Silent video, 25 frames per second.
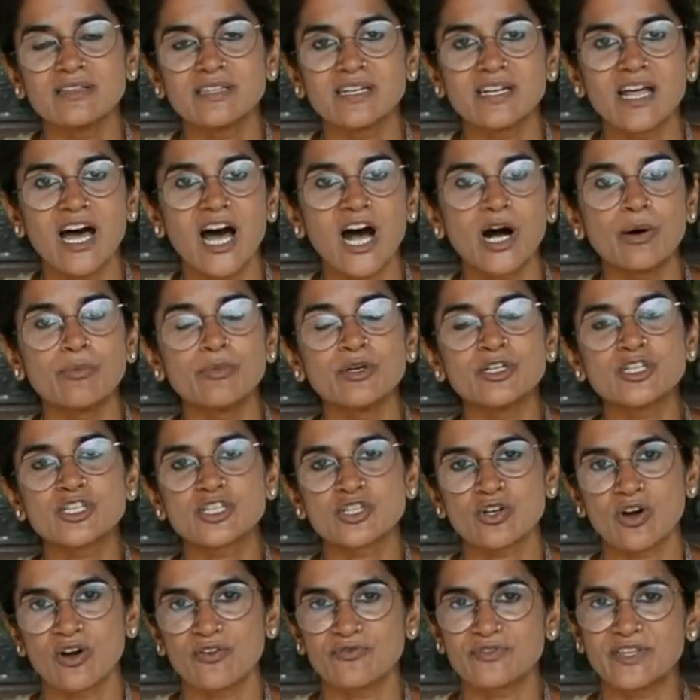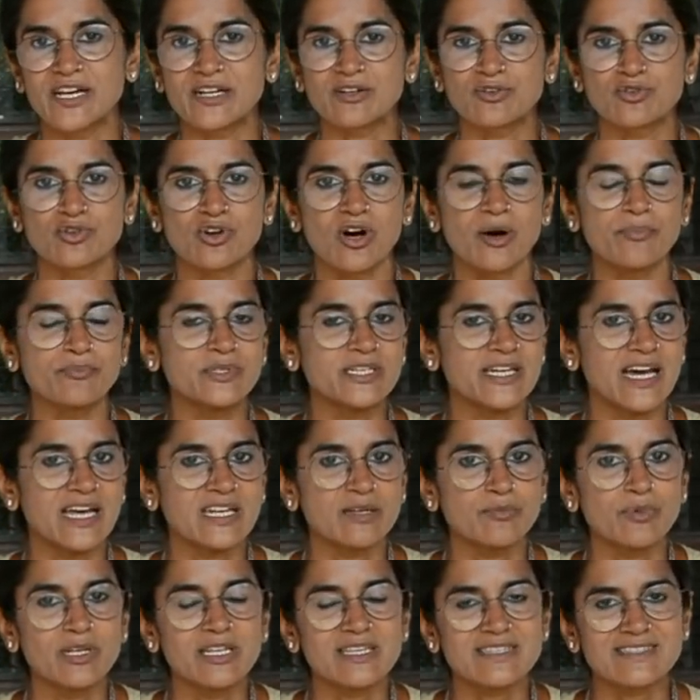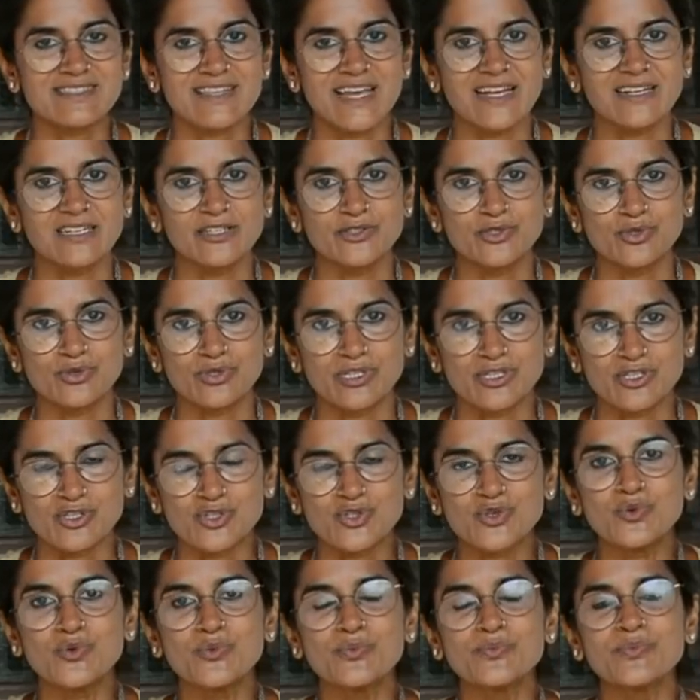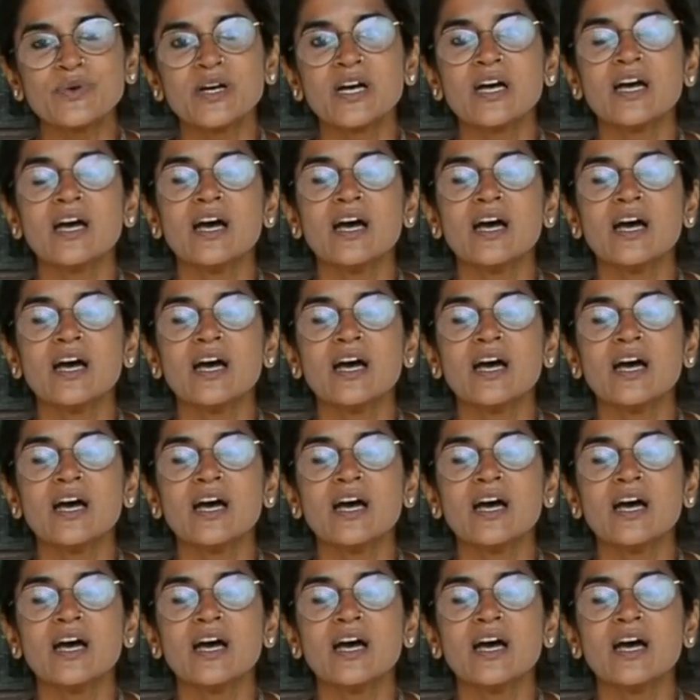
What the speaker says: then how much of that crop the animal is likely to consume,